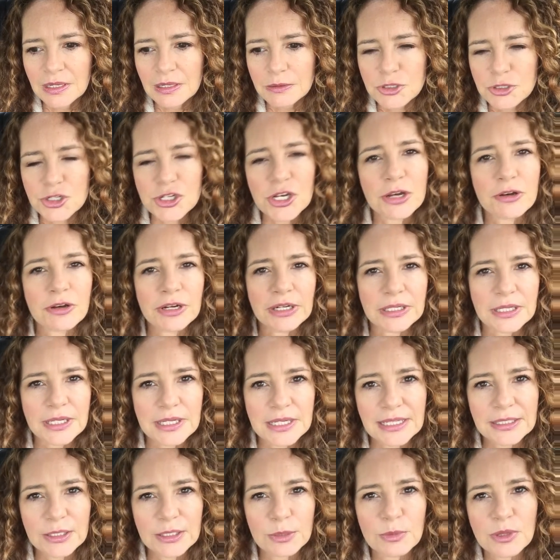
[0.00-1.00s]
sharing,
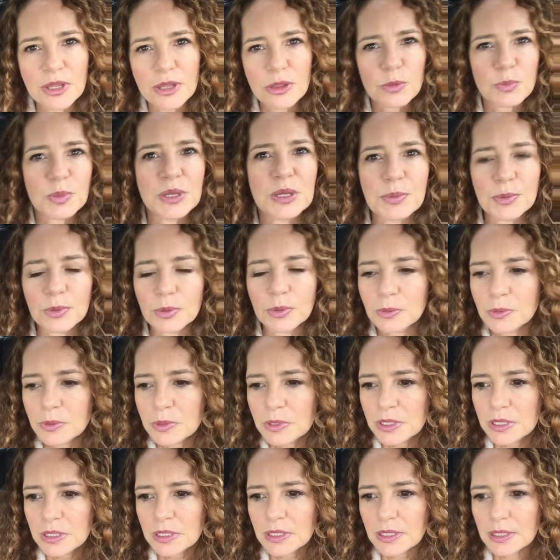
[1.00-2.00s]
connecting with other people
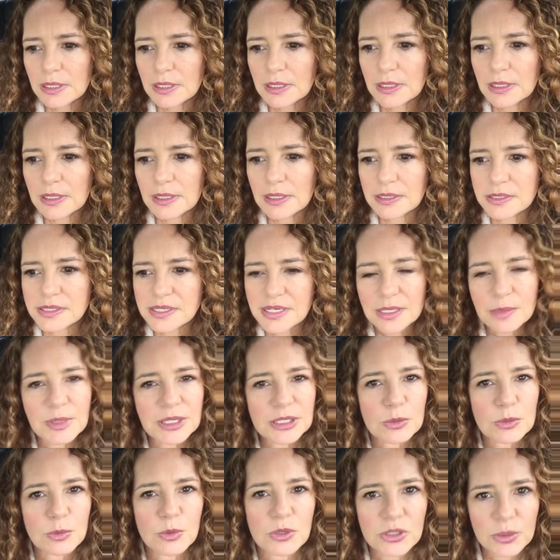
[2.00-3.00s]
is going to
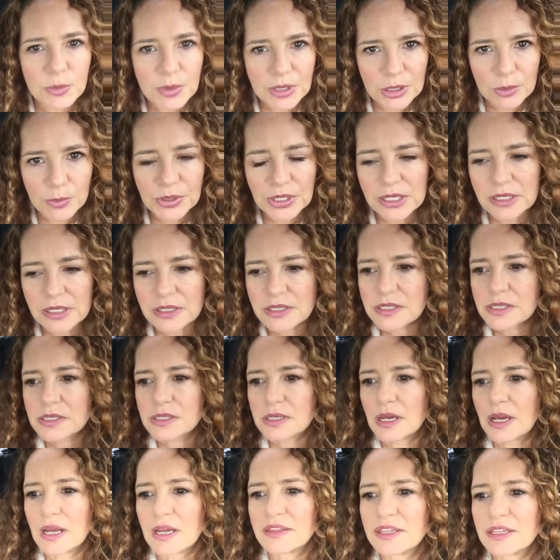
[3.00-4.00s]
make the world a better place.
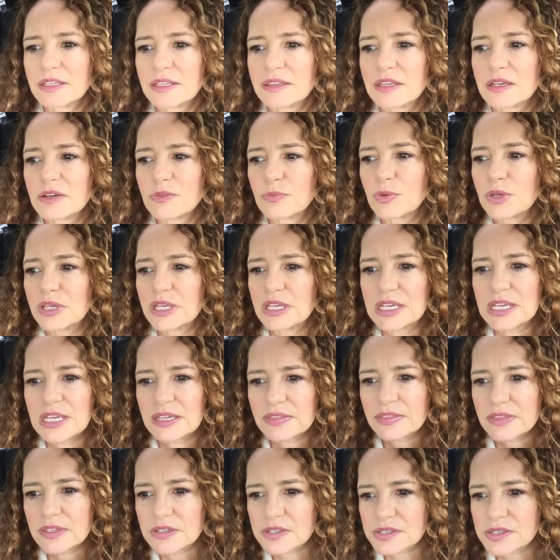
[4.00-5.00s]
I think that if we can
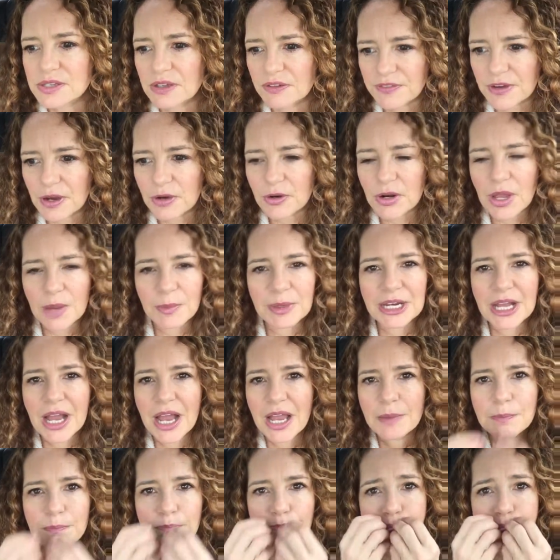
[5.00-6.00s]
get this stuff out,
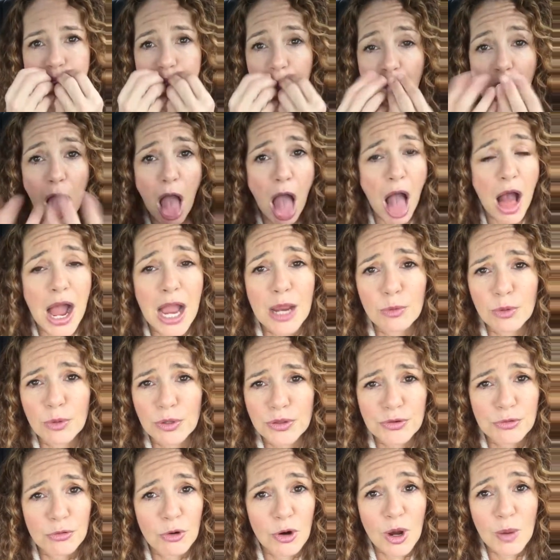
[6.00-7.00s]
I will
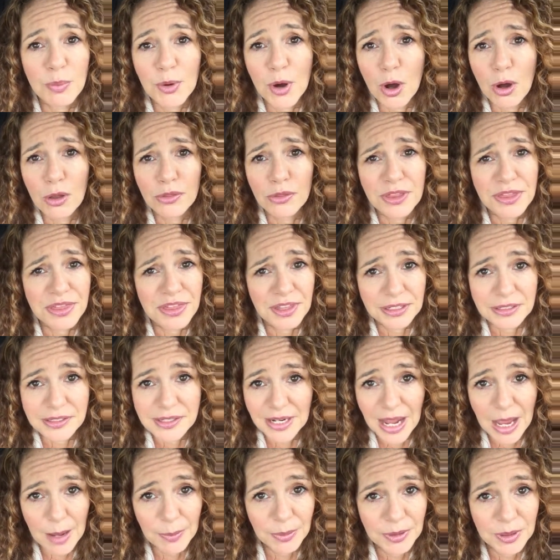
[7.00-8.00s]
throw up all the things
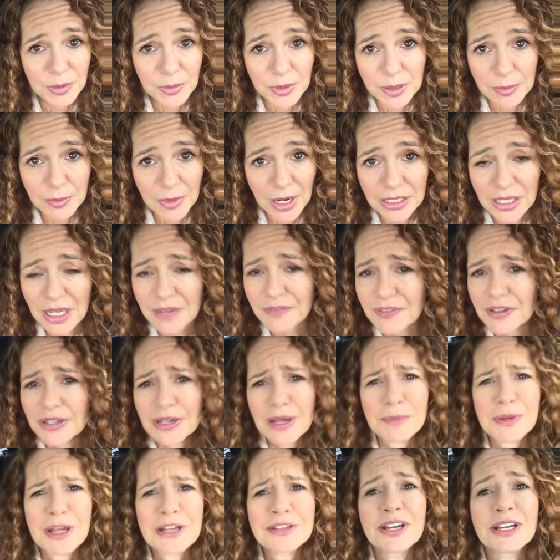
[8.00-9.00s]
that happen to me in my life. And
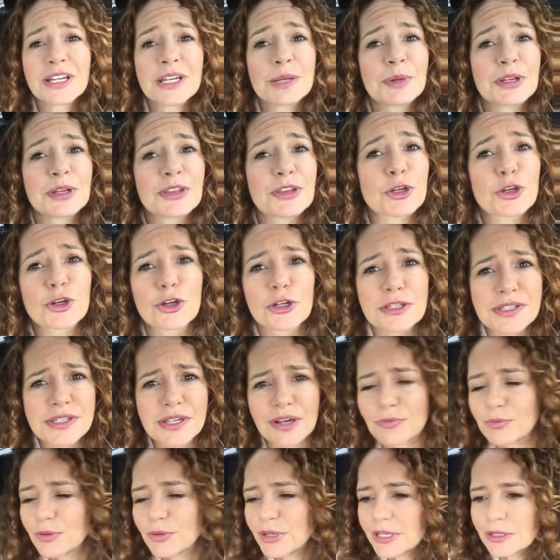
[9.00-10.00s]
I'm not talking about the good
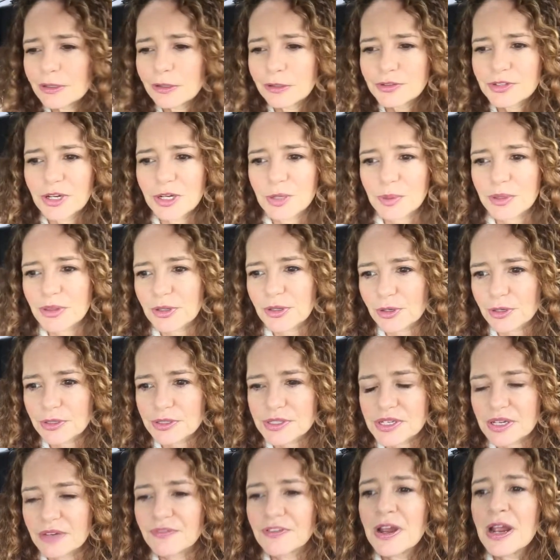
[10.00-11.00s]
stuff. We can all talk about the good
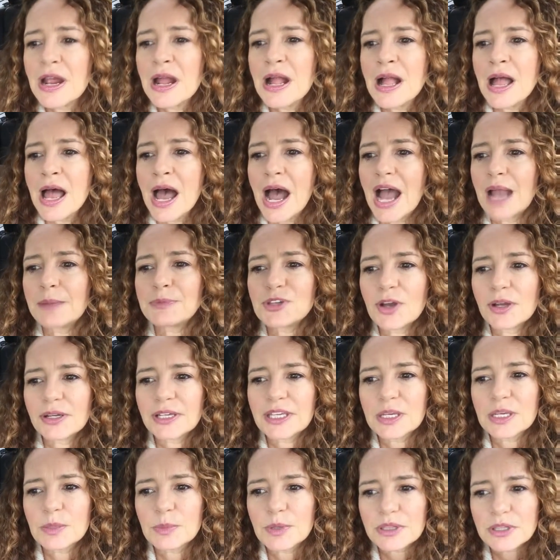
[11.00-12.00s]
stuff. I'm
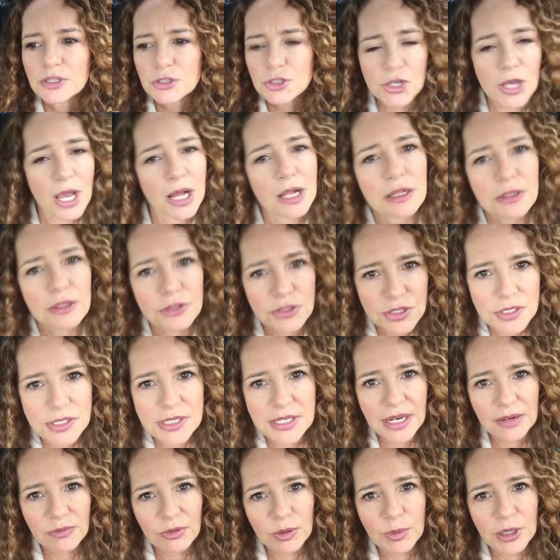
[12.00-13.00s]
talking about the challenges
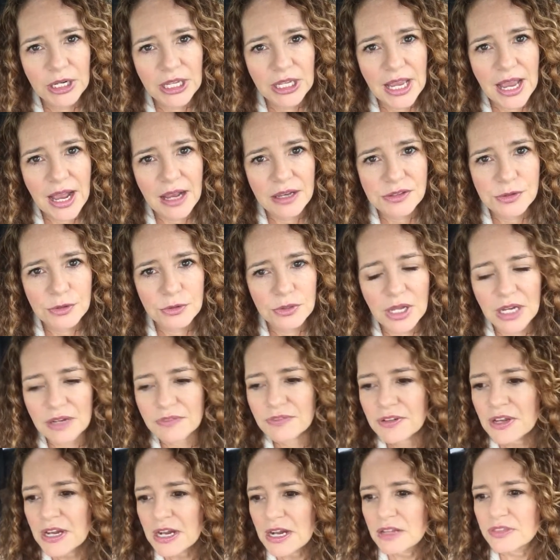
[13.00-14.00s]
that everybody has in their
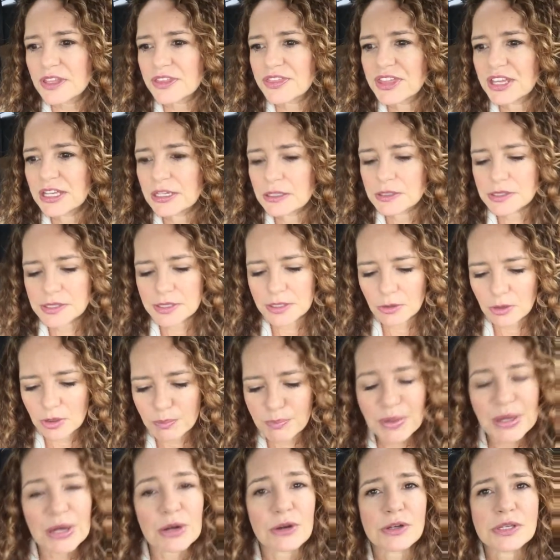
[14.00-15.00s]
life. The things that are
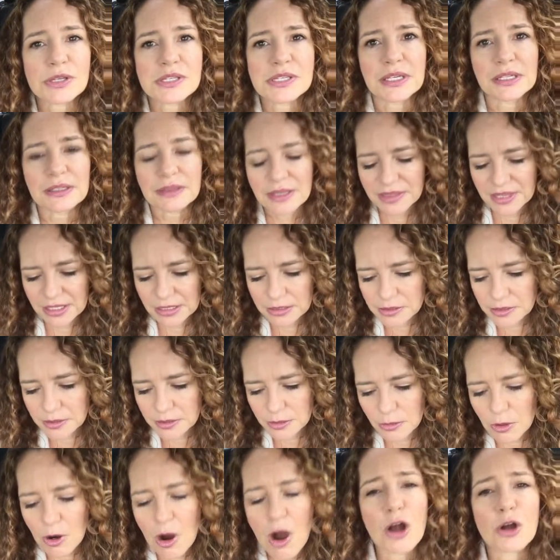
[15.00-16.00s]
embarrassing, the things that
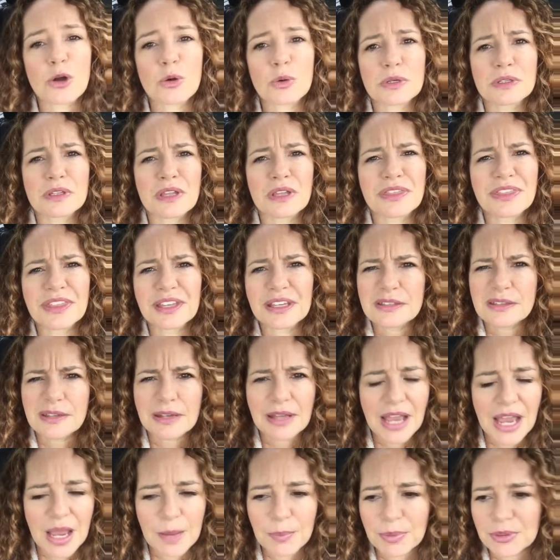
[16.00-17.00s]
are awkward, the things that
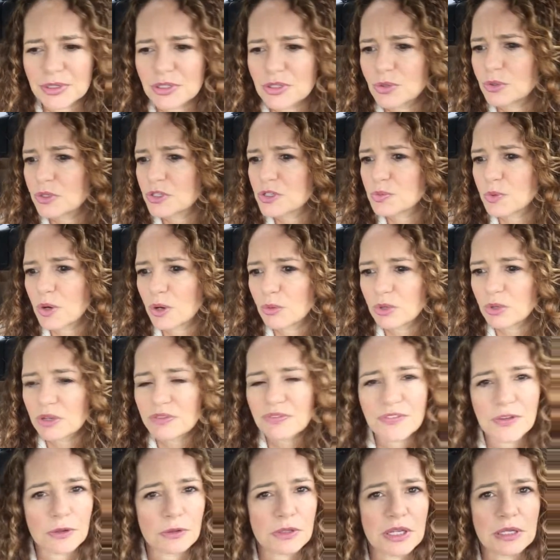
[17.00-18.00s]
happen to us where we
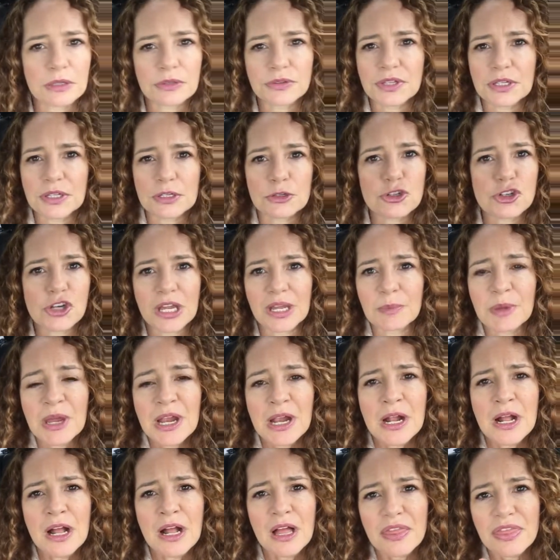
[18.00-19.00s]
feel guilt and shame.
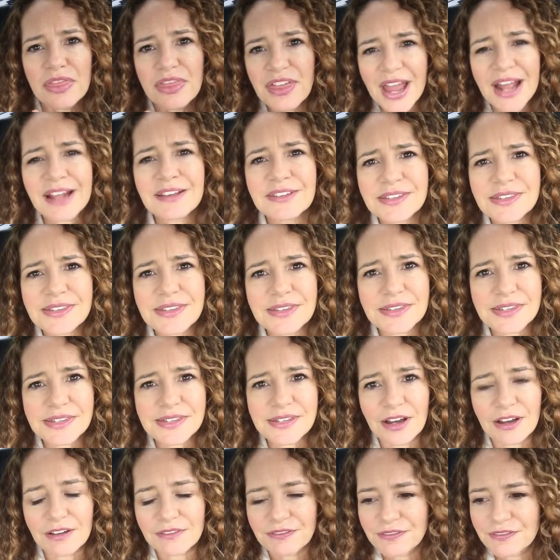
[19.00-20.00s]
That's the
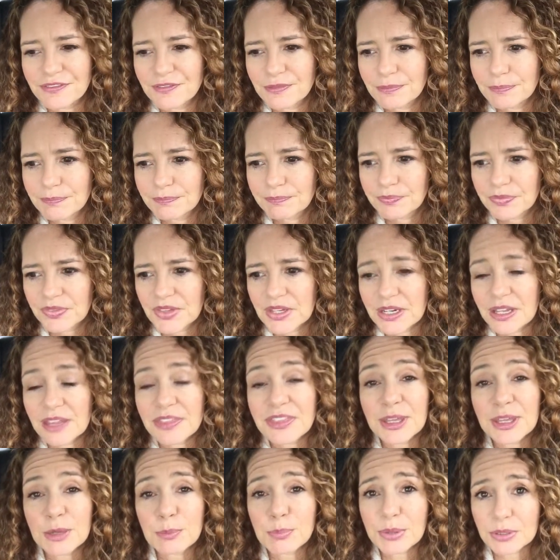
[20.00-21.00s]
stuff that I
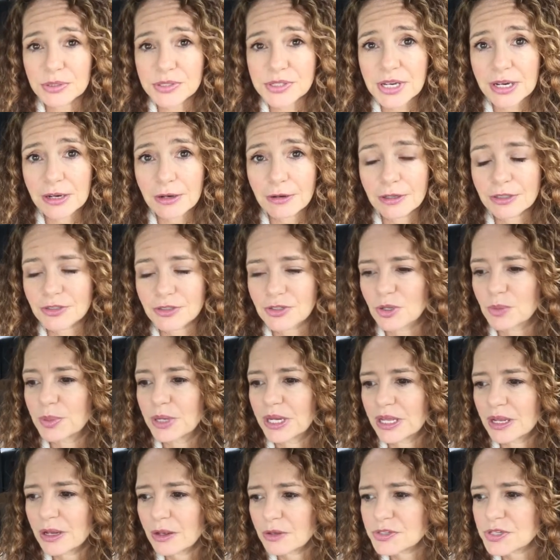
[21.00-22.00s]
think builds character.
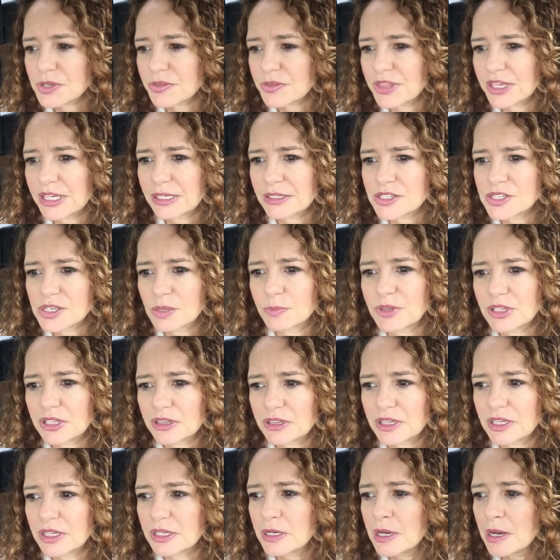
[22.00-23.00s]
But I also think it's something
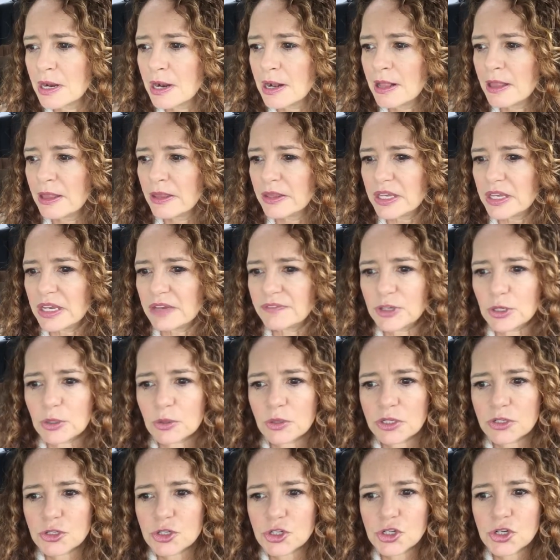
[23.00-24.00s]
that if you
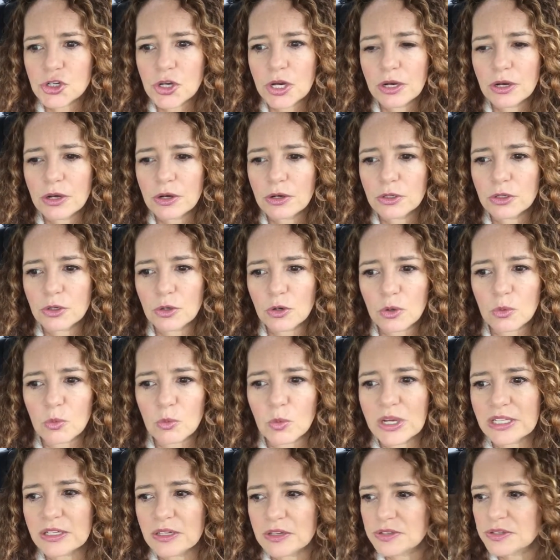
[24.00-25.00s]
can share your
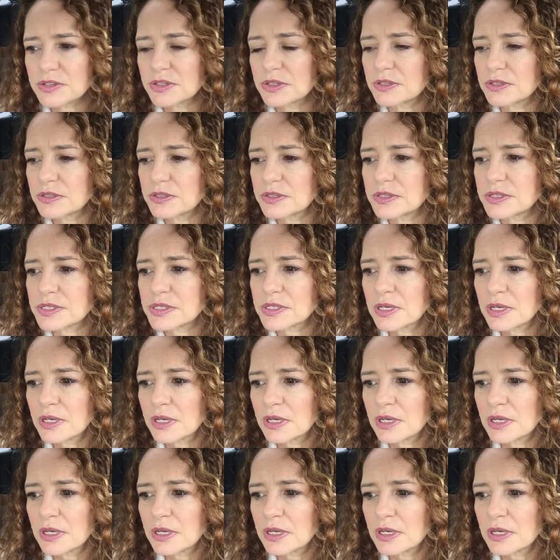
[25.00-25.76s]
weaknesses,